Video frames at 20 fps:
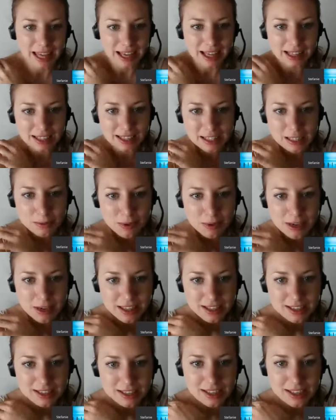Elizabeth
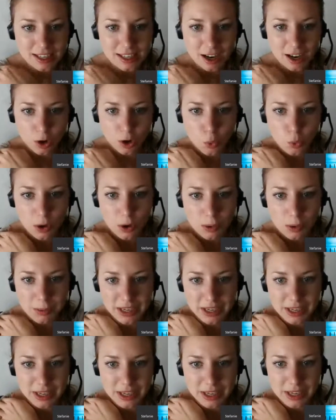is a young
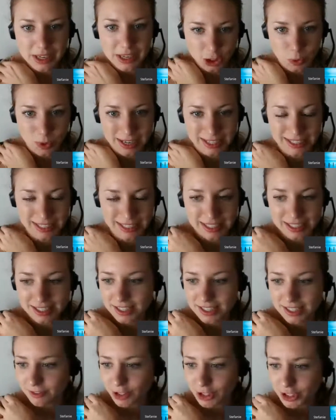woman in her
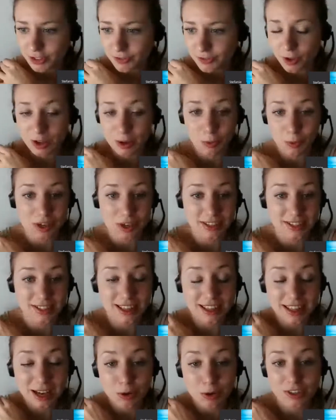20s. First of all, I want to
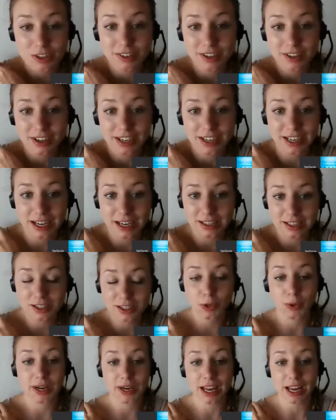say that was a very nice
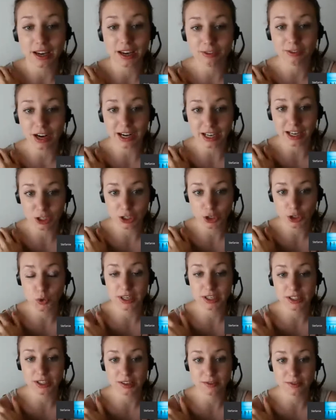creative writing
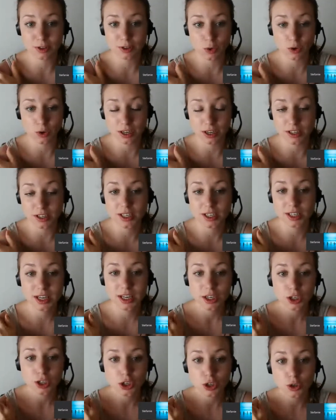choice of yours
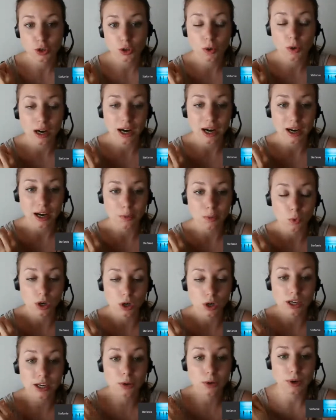to
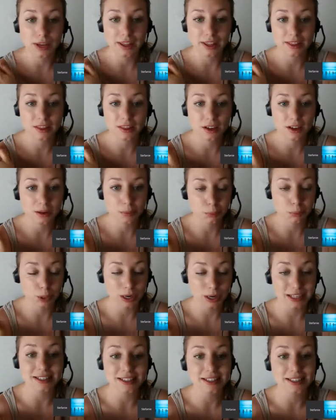work with the
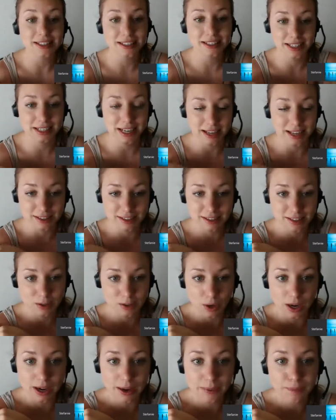present tense,
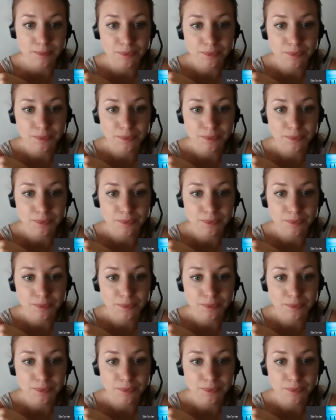okay?